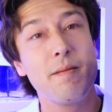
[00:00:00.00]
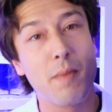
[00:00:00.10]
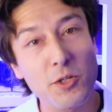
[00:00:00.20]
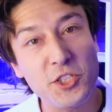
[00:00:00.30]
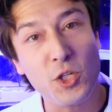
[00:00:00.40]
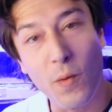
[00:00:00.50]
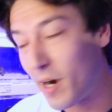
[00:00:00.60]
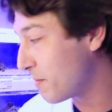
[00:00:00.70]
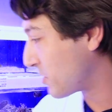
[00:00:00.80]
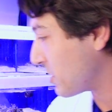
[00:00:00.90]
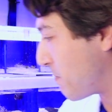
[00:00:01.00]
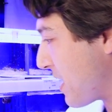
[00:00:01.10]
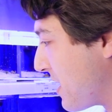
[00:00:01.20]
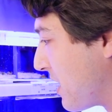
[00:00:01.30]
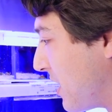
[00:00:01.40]
Most aquariums are
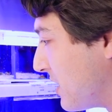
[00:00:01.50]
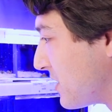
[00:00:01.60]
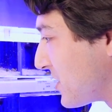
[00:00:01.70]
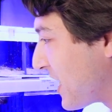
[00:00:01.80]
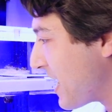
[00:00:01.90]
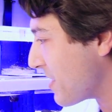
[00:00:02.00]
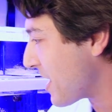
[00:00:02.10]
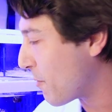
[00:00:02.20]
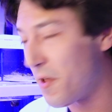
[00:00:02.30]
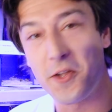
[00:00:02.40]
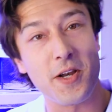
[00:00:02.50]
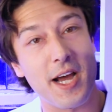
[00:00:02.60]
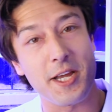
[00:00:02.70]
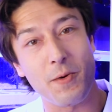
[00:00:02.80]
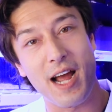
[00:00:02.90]
dependent on sand. Now, whether or
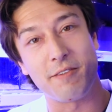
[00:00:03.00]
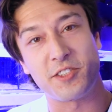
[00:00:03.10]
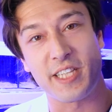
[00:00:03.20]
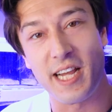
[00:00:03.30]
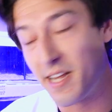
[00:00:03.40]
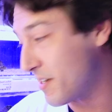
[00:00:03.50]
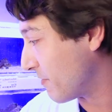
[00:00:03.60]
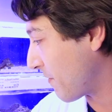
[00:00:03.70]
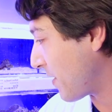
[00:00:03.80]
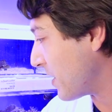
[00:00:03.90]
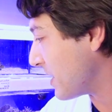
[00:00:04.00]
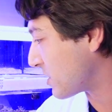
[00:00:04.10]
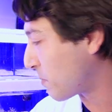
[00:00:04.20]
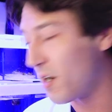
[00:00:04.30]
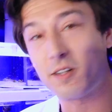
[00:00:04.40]
not you have sand of a
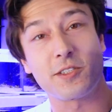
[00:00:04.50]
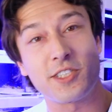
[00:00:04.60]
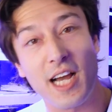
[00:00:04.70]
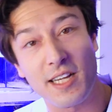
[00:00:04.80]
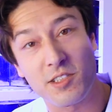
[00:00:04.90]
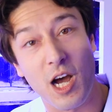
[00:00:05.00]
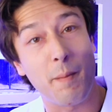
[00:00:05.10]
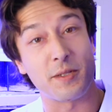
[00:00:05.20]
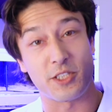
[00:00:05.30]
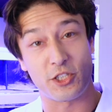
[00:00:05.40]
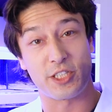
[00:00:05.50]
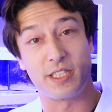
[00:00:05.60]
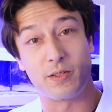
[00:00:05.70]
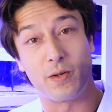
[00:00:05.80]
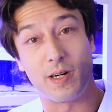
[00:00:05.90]
various particle size,
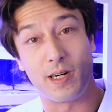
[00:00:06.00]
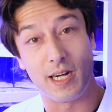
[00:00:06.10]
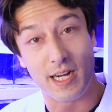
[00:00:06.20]
composition, or